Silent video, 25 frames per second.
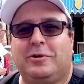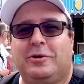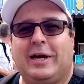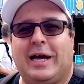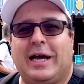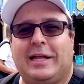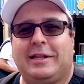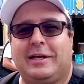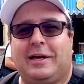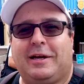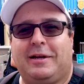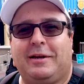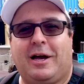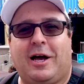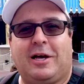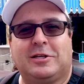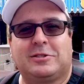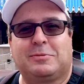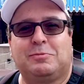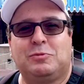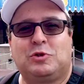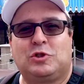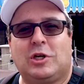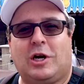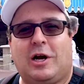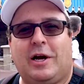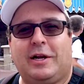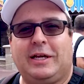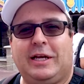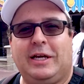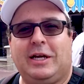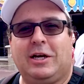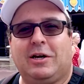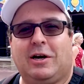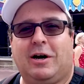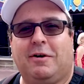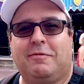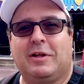You got an awesome shot
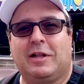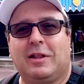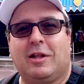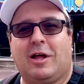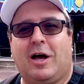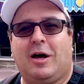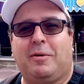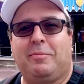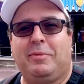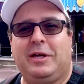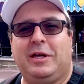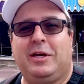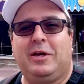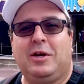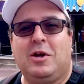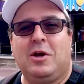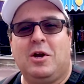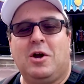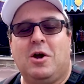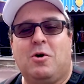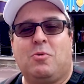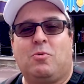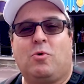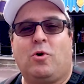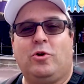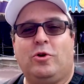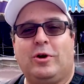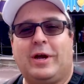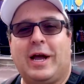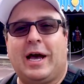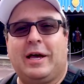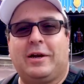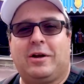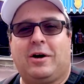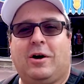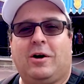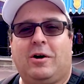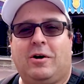here of the lobby where you
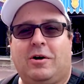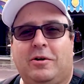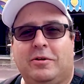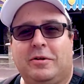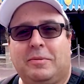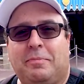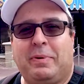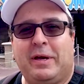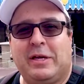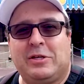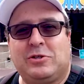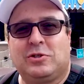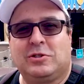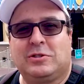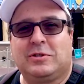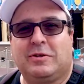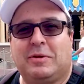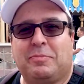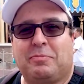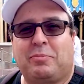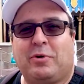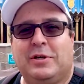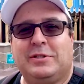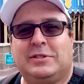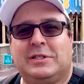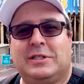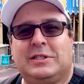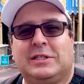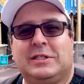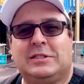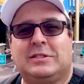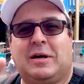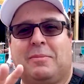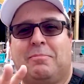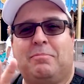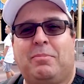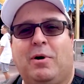got all the pictures of the princesses on